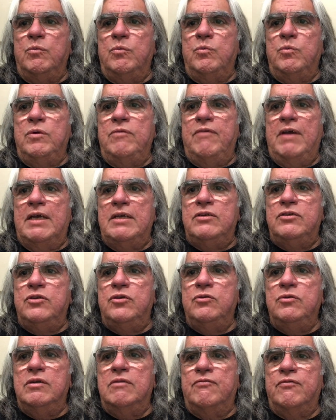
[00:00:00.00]
We've had
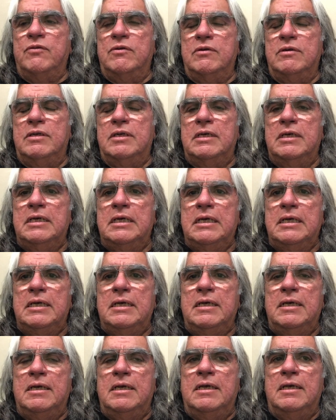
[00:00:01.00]
two different
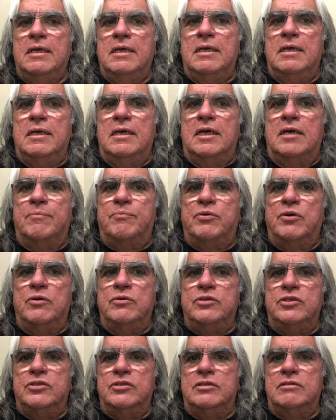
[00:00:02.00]

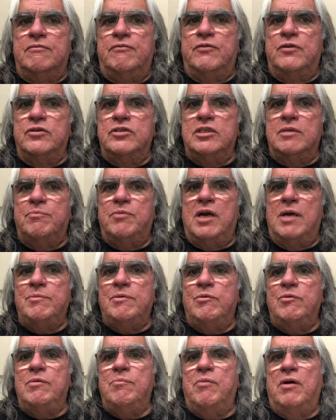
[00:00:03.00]
approaches. The first
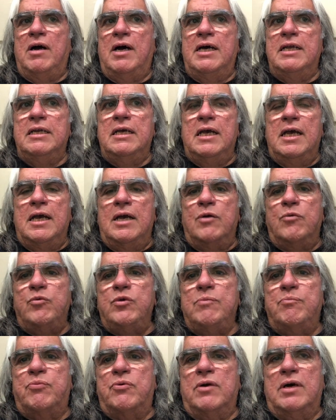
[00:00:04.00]
apartment we bought,
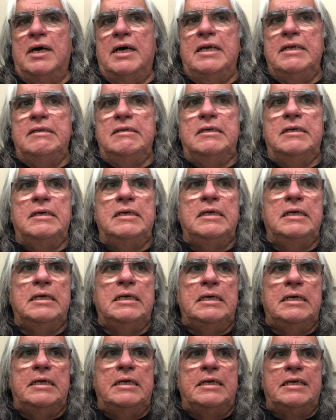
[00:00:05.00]
we brought
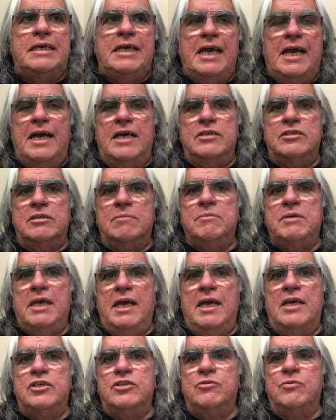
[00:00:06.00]
some
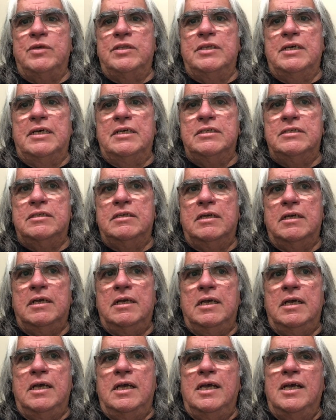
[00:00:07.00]
cash with us,
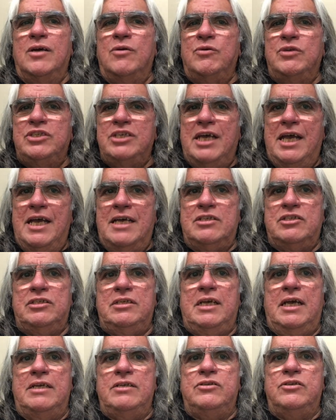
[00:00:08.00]
which
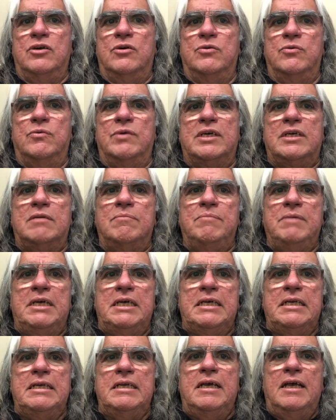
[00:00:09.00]
actually I don't
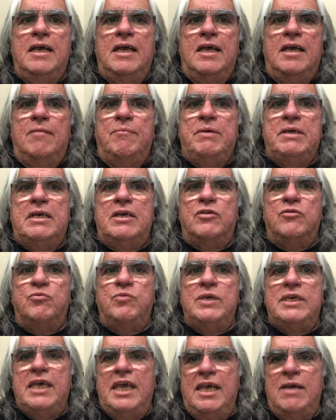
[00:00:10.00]
recommend because
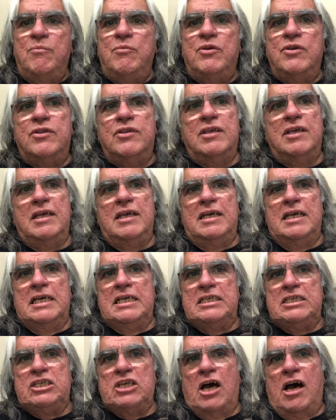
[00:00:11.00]
we came with
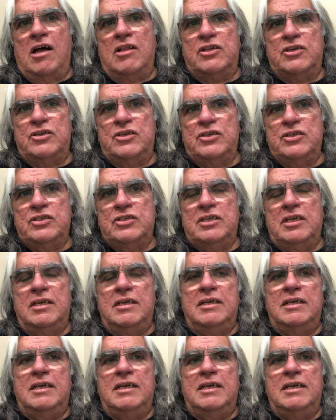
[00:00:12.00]
dollars